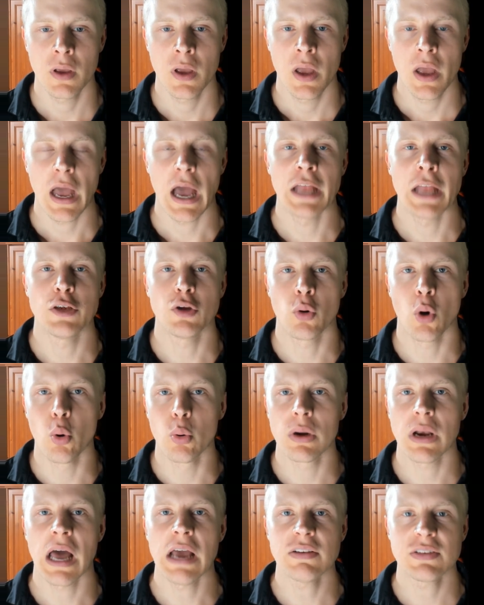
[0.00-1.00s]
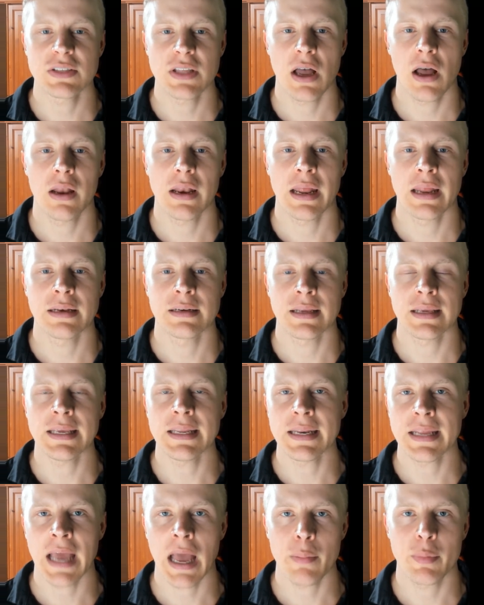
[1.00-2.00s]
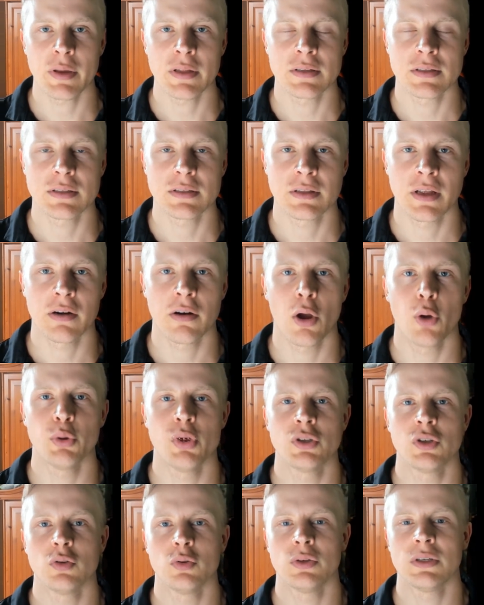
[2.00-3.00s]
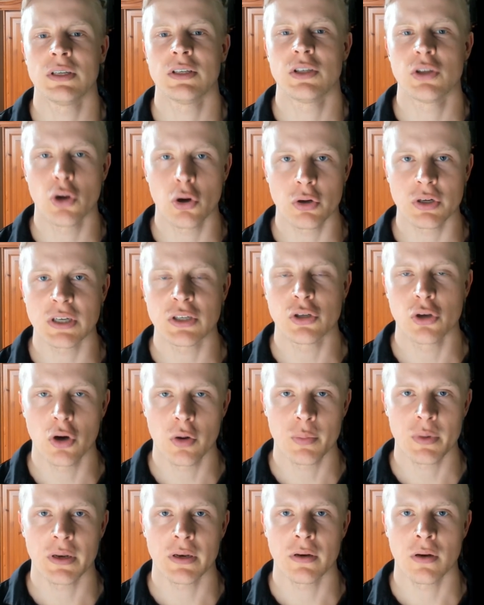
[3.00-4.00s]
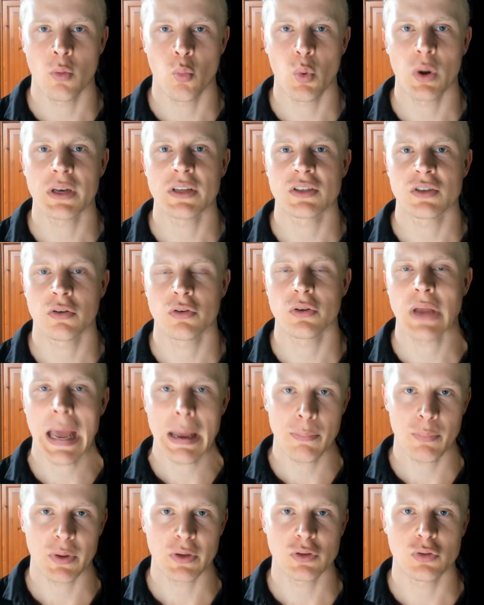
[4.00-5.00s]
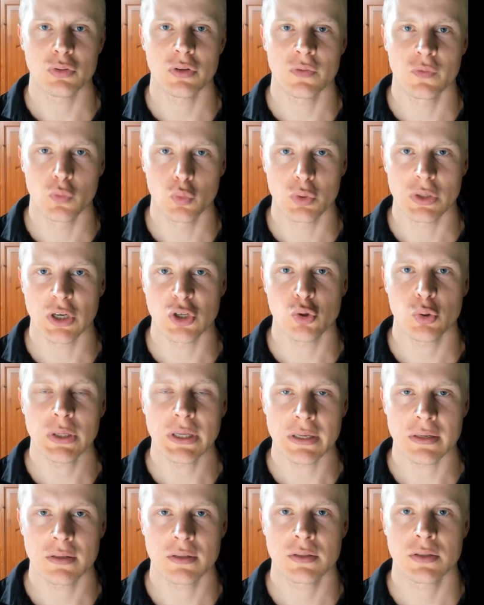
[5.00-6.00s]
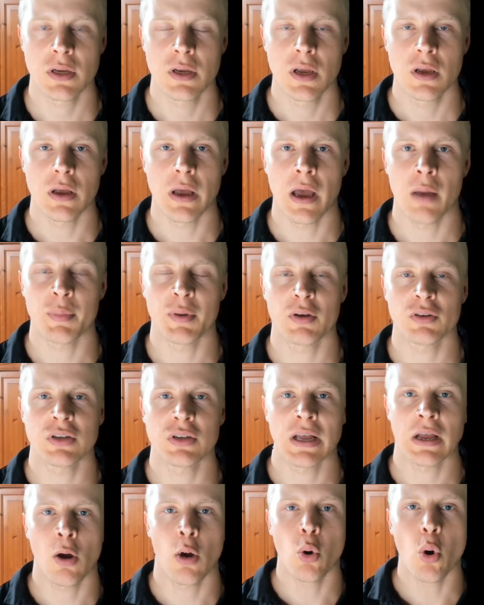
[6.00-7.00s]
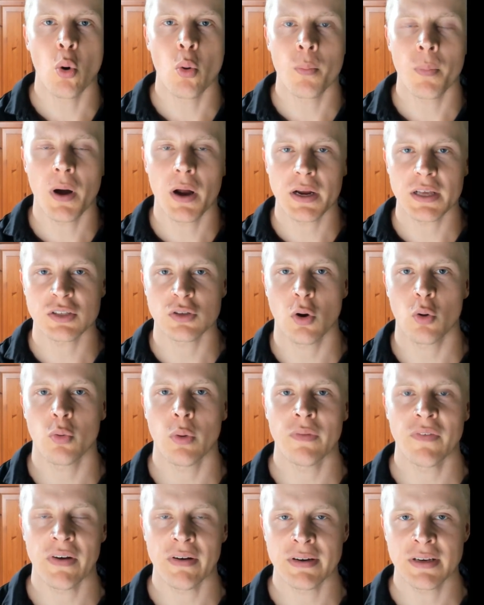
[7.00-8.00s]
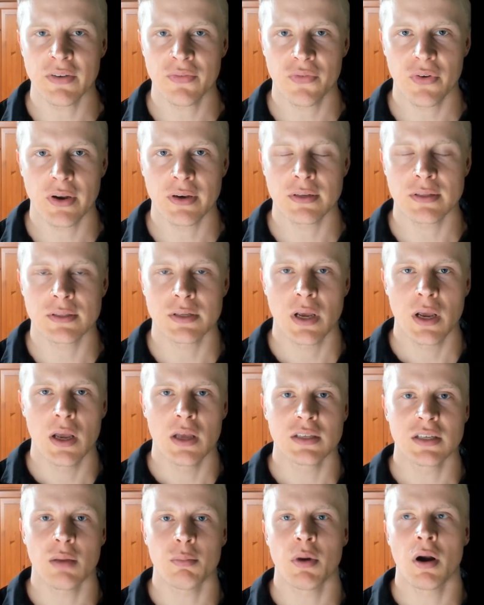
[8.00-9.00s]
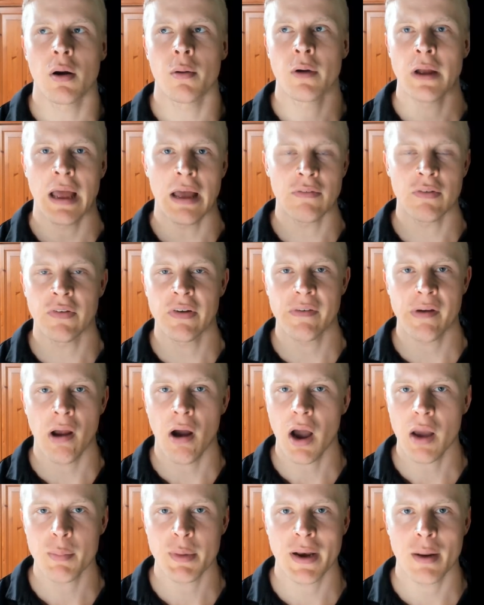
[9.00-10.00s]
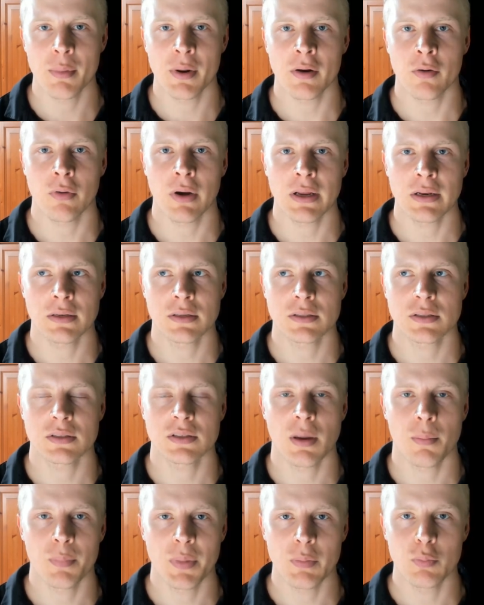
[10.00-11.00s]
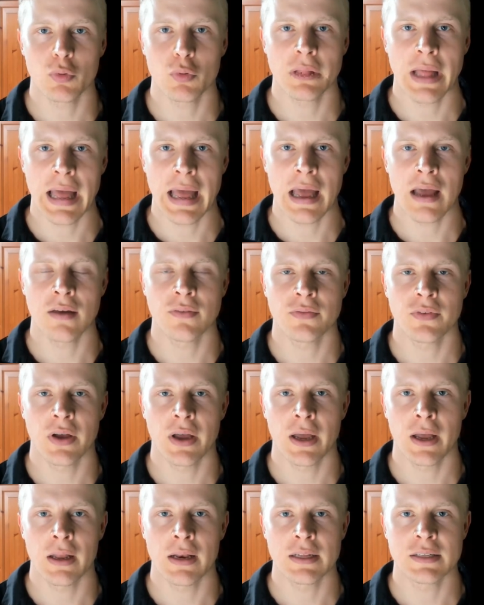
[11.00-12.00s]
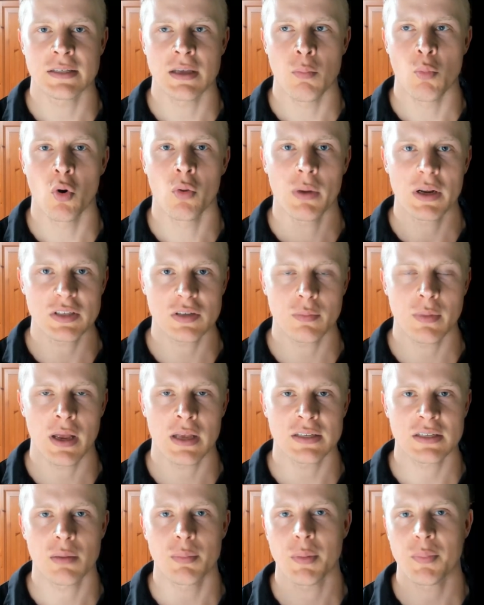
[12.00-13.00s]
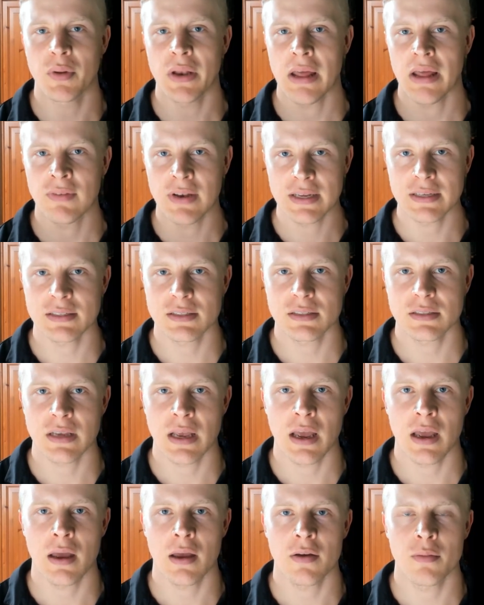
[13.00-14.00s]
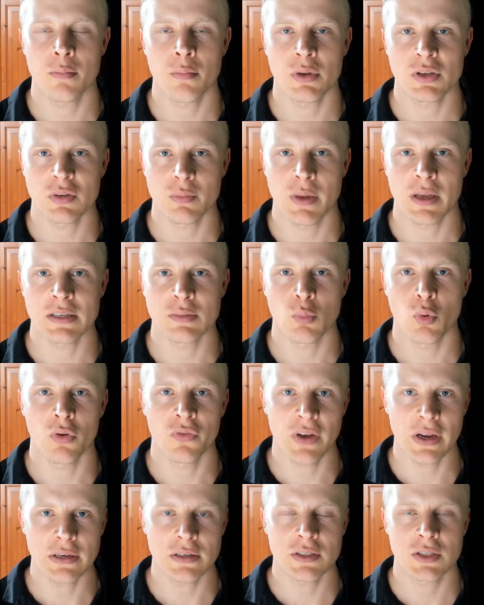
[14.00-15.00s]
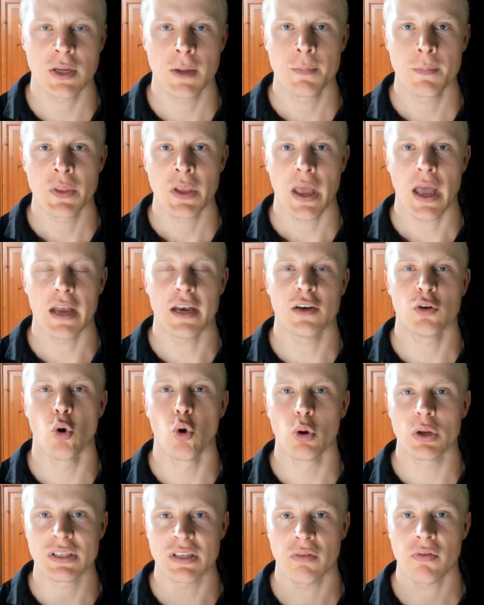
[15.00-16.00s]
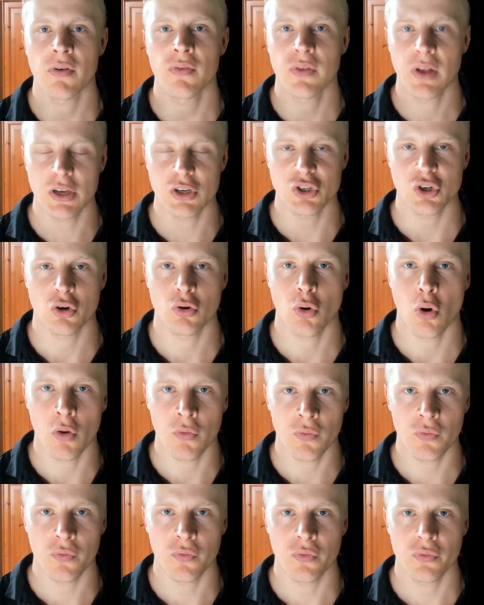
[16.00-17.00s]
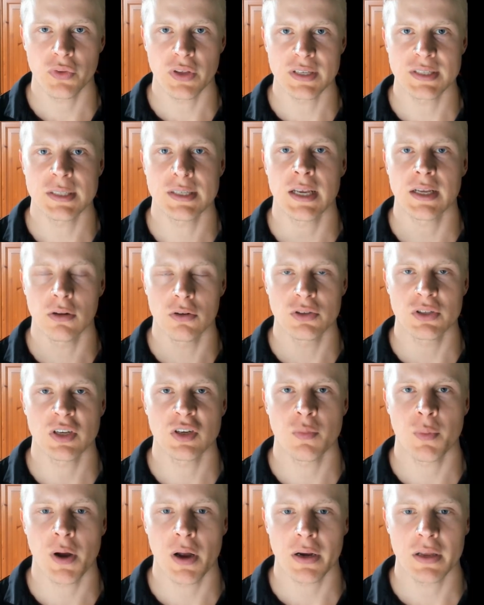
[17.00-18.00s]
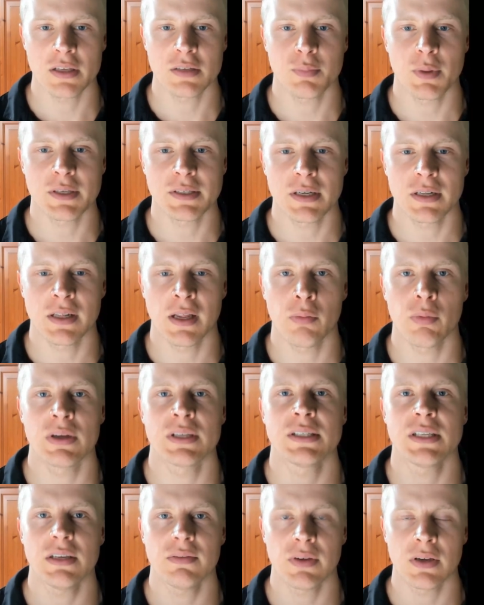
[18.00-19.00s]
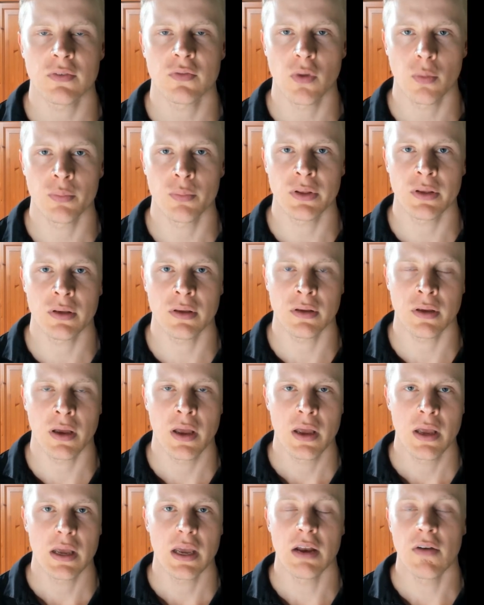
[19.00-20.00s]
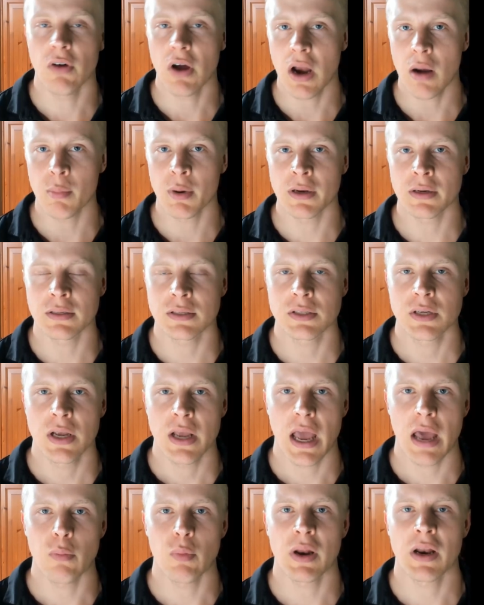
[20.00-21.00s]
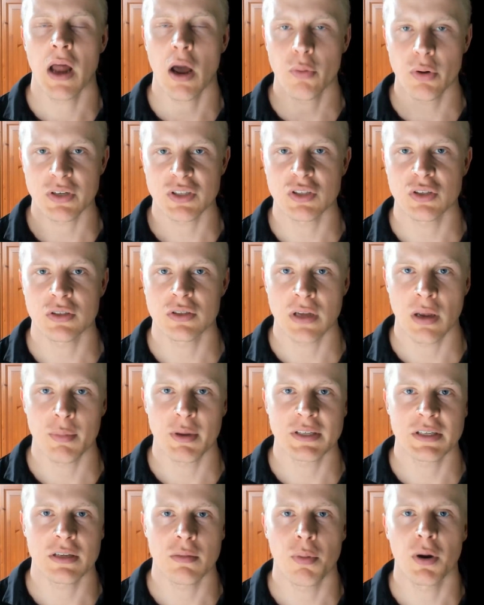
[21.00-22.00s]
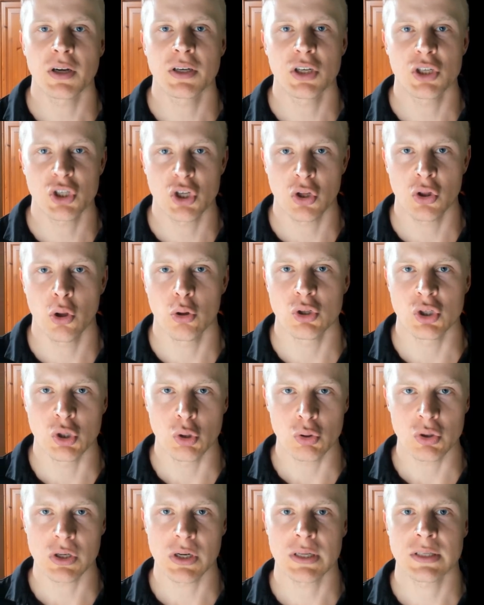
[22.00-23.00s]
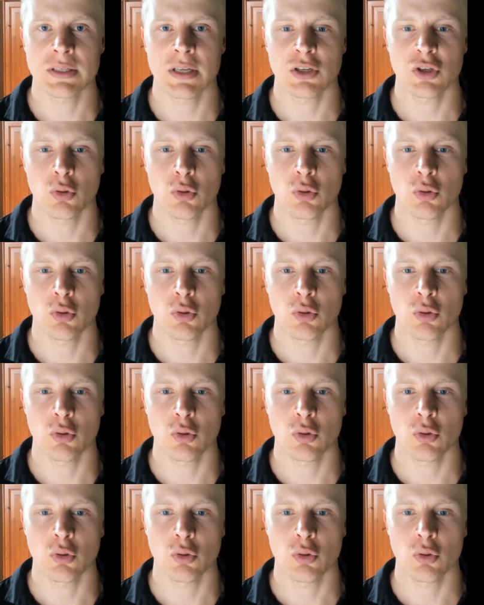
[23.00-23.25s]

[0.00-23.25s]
and your own lifestyle and the eating habits they're going to de- determine what is going to happen to the food that you eat uh, because like our own bodies are all very different. Some are have a very high metabolic rate. Some people have, uh, let's say, more muscle mass. Some people have less uh, muscle mass, more fat and it always a reflection of the signals that your body is basically receiving from the environment and what how does it uh, basically partition those nutrients that you're